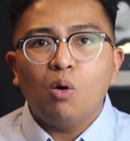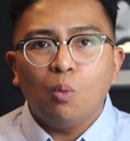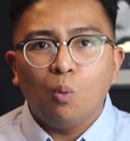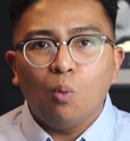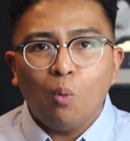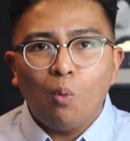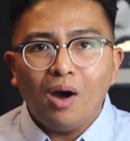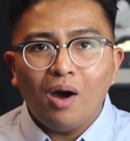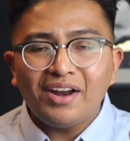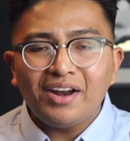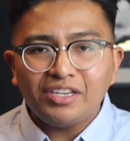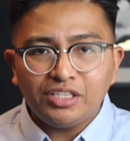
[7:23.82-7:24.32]

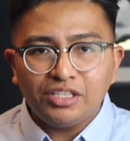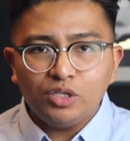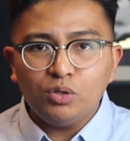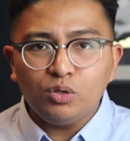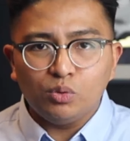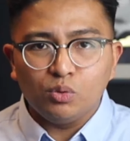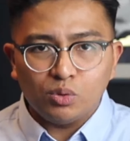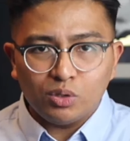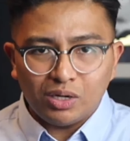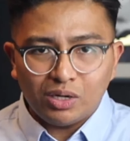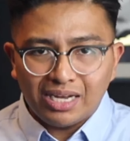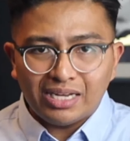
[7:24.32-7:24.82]
want
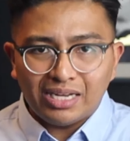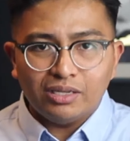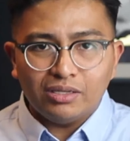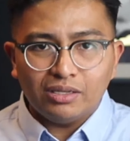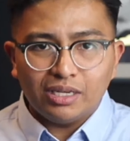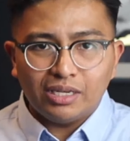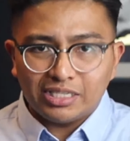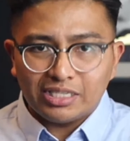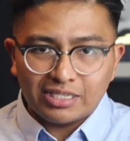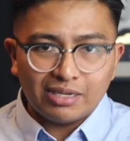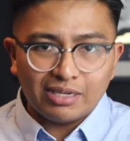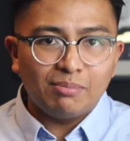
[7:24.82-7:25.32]
you, uh,
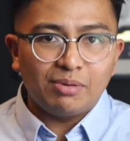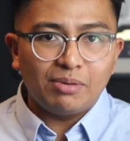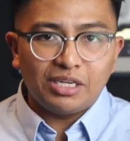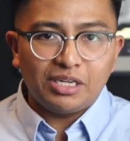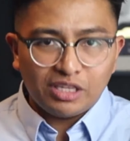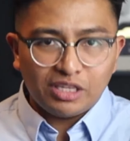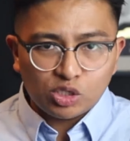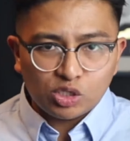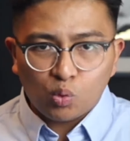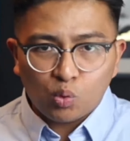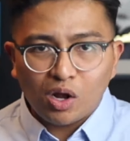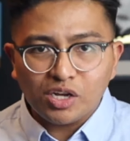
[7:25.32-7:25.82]
as somebody
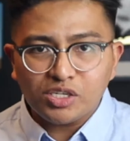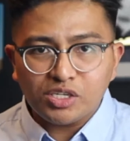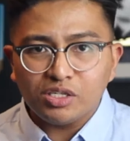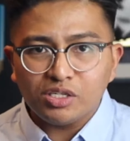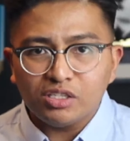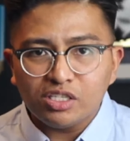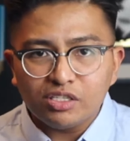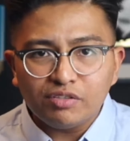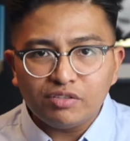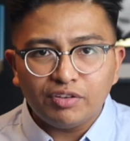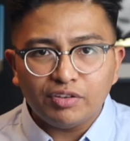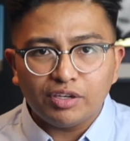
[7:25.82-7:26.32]
that's watching
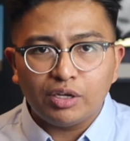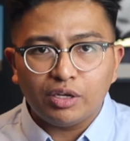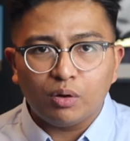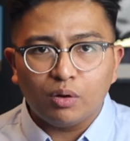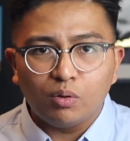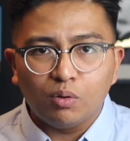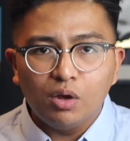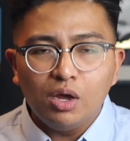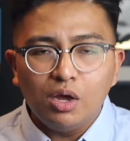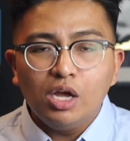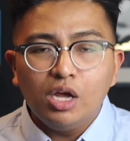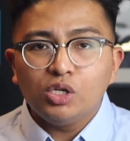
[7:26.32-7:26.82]
this
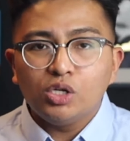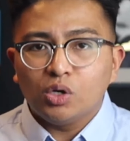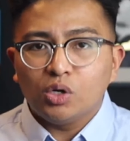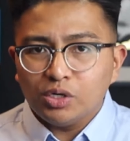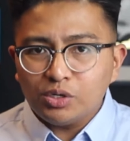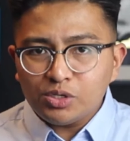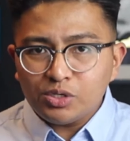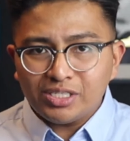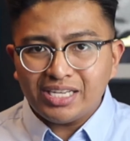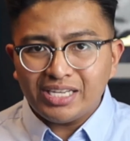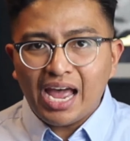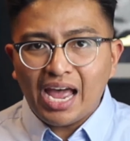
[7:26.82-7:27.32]
video, to
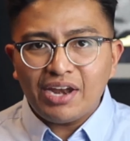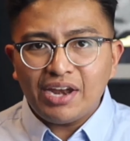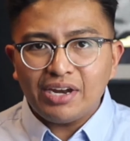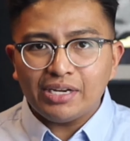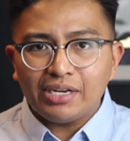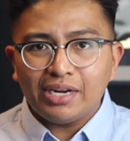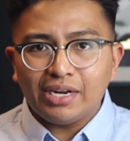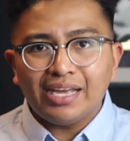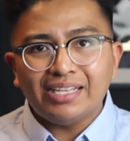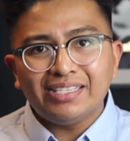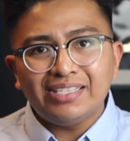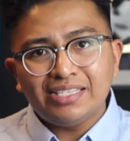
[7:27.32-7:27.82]
understand
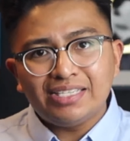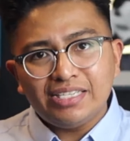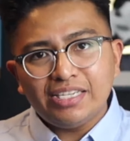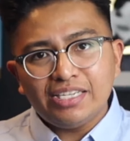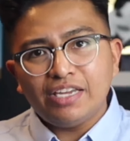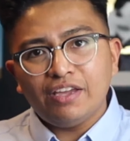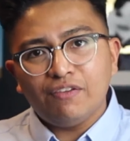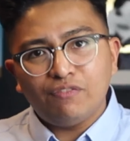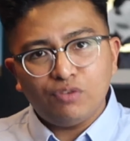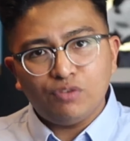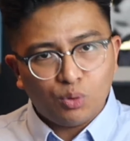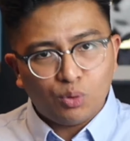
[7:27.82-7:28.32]
it and
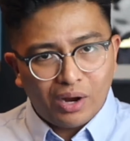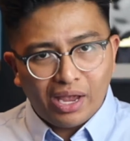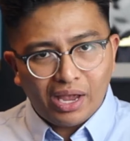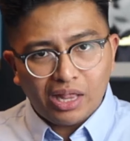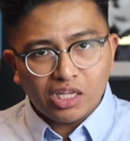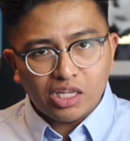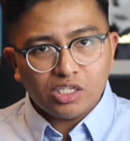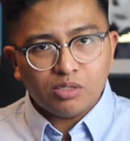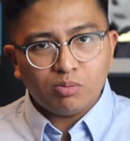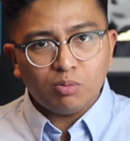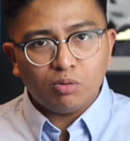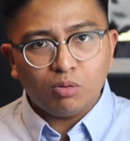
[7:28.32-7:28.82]
see if you're
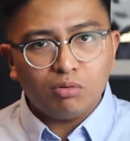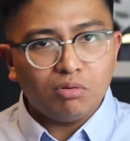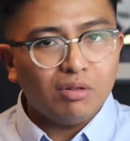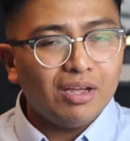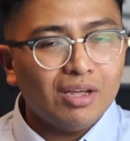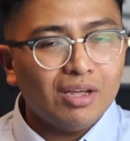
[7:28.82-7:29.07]
eligible,